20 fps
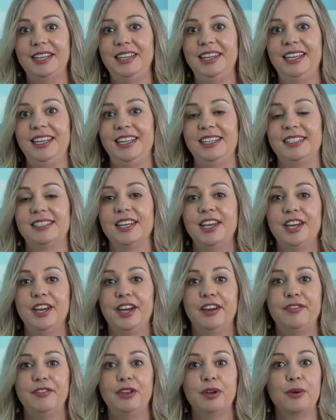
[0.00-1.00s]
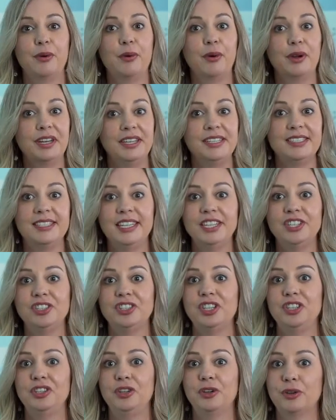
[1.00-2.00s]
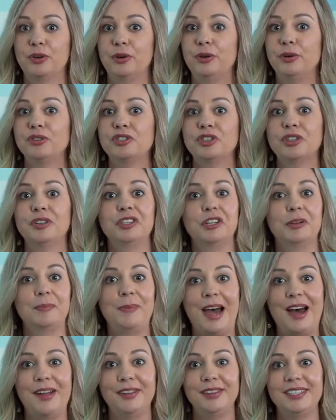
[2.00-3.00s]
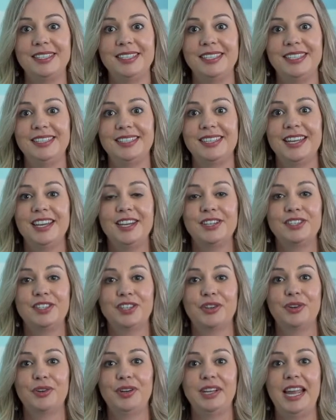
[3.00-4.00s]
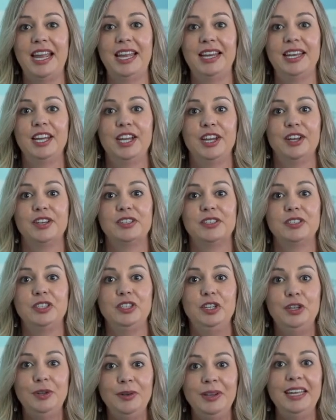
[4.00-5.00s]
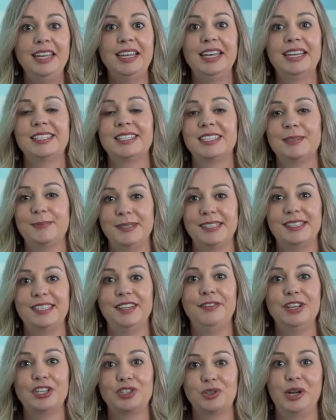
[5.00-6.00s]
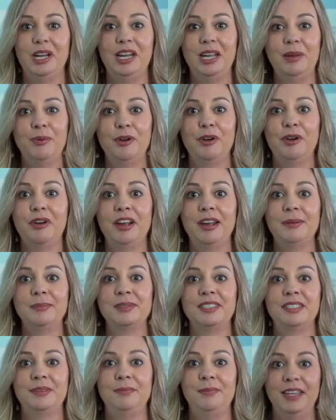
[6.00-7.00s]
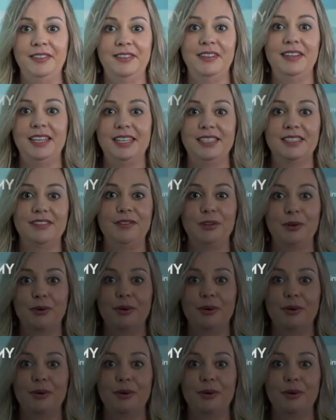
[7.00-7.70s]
needs of your organization, your culture, and your policies to create unique and specific training programs to meet the needs of your